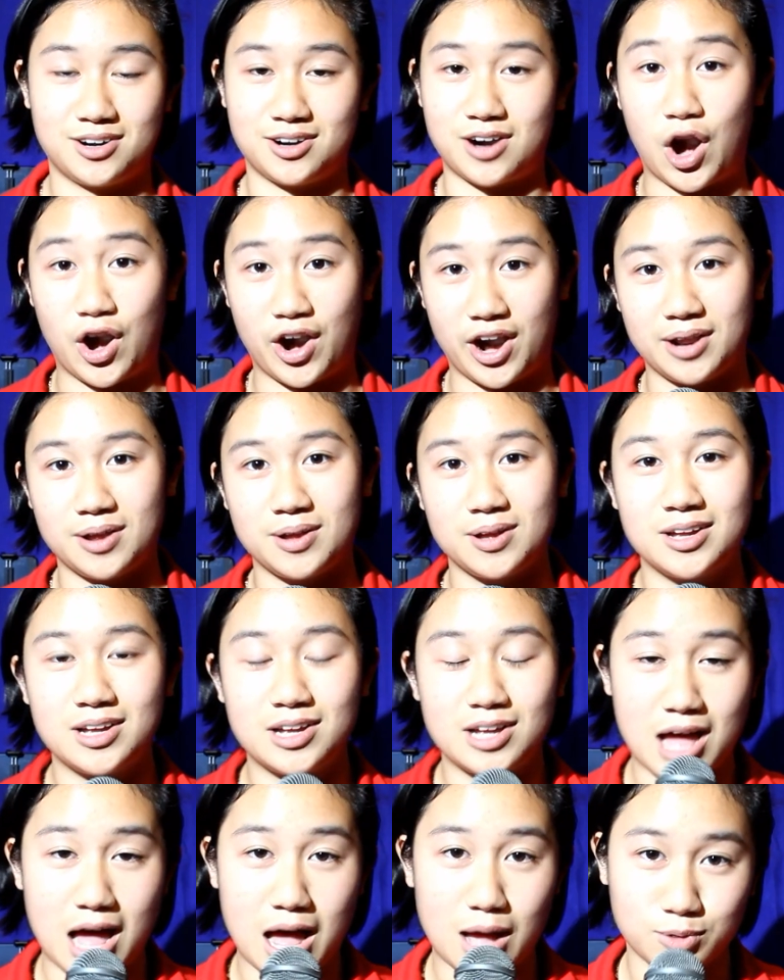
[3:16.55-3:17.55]
Alright,
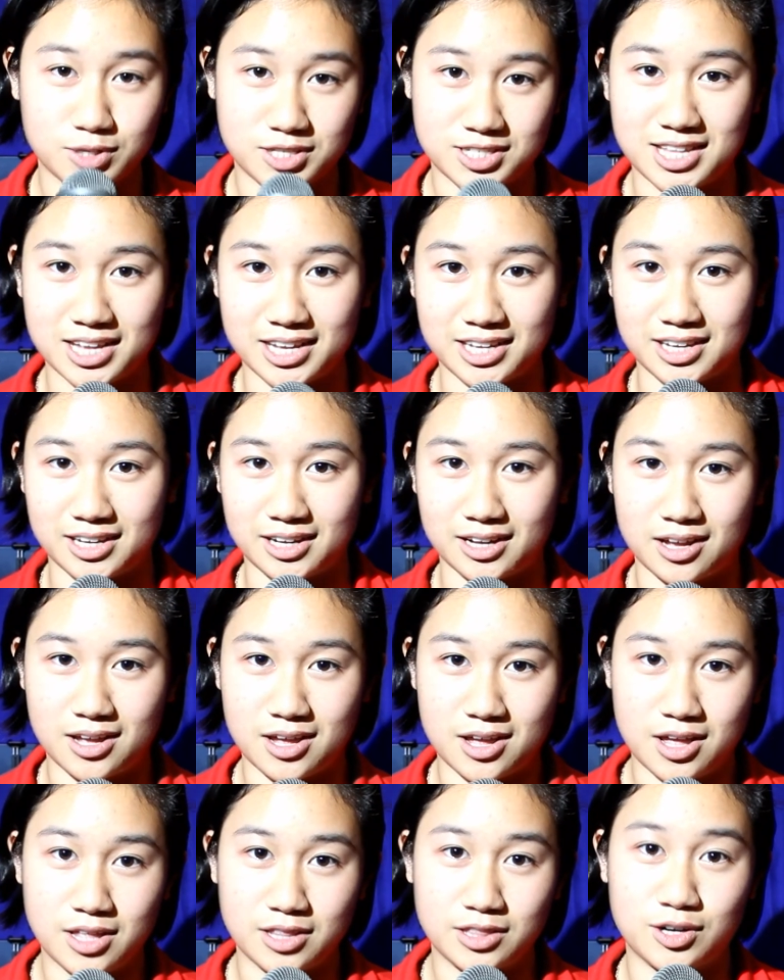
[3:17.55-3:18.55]
I was thinking,
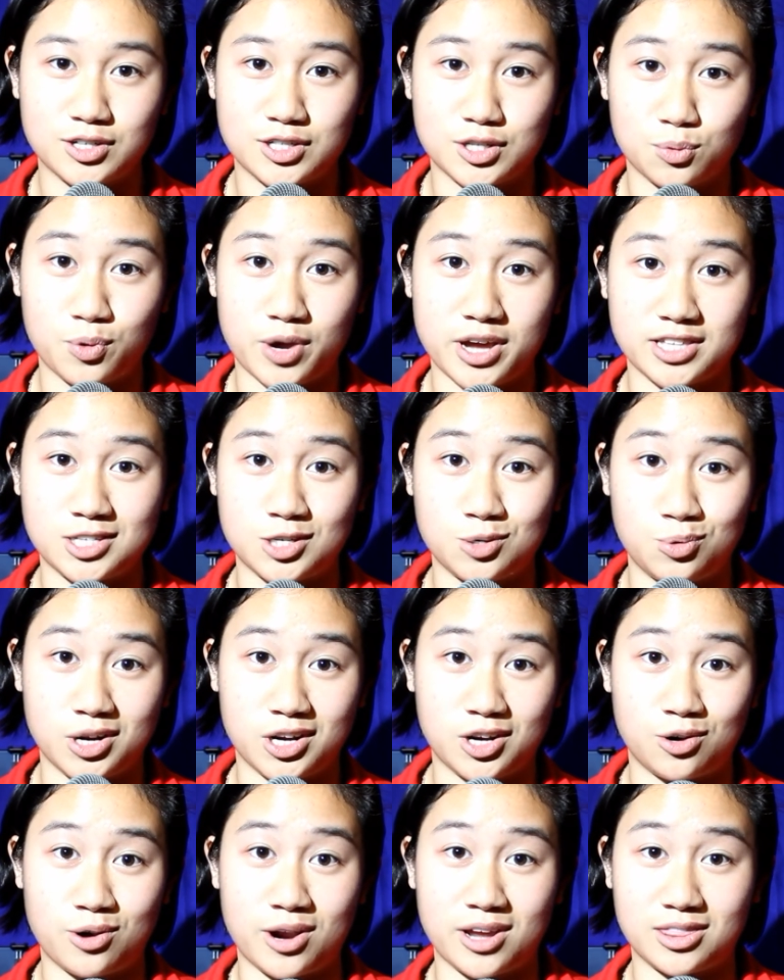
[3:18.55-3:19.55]
there's a way to
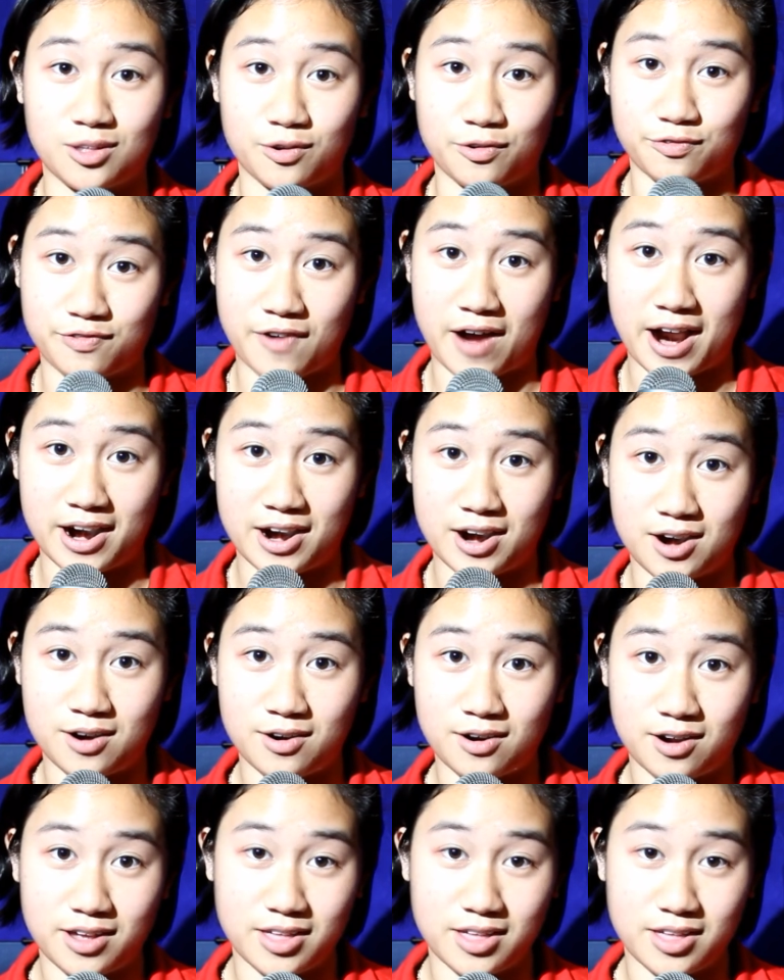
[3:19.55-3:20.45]
recreate the fire